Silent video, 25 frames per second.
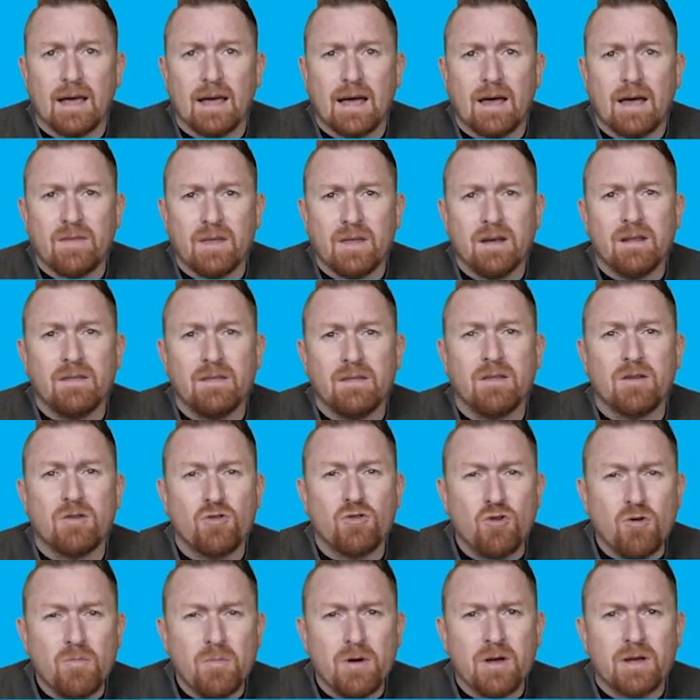And then in the
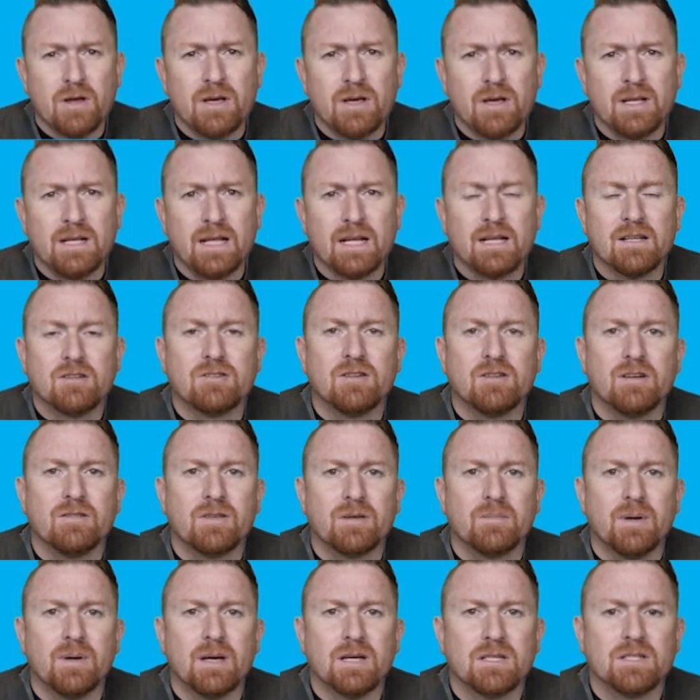
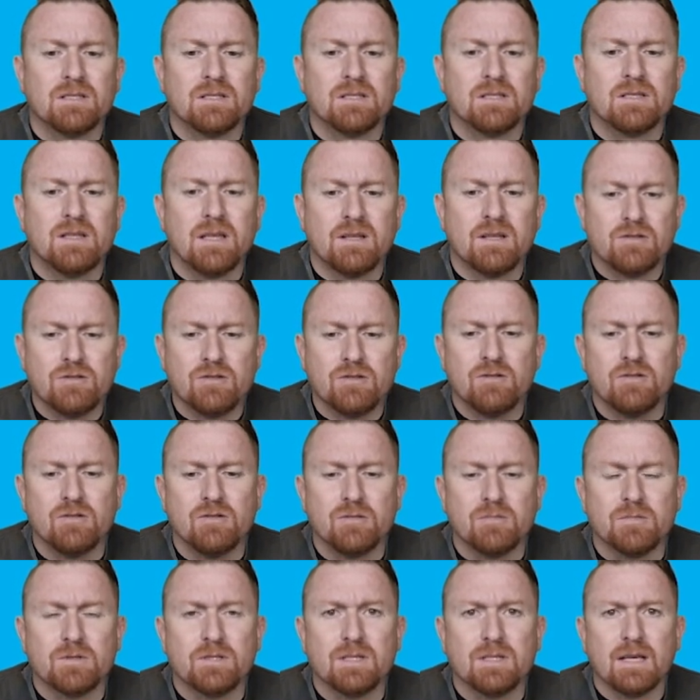normogonadotrophic patients, there are two
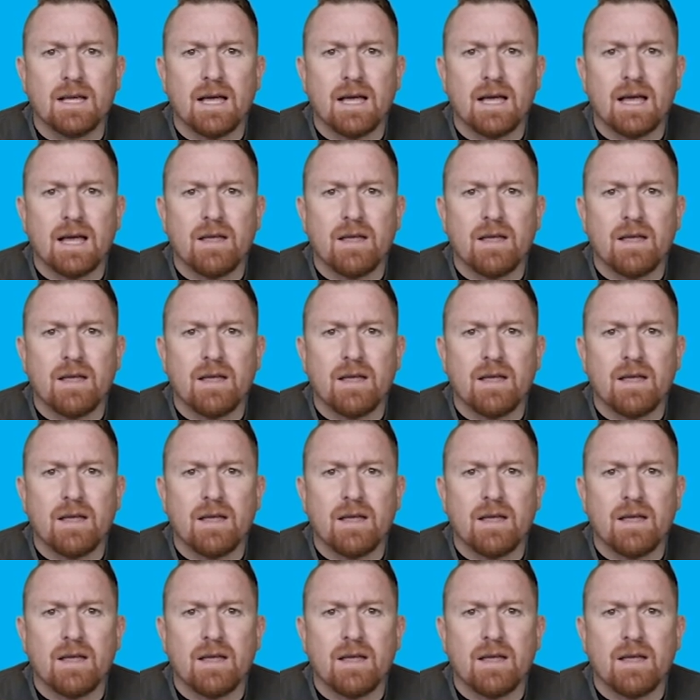groups.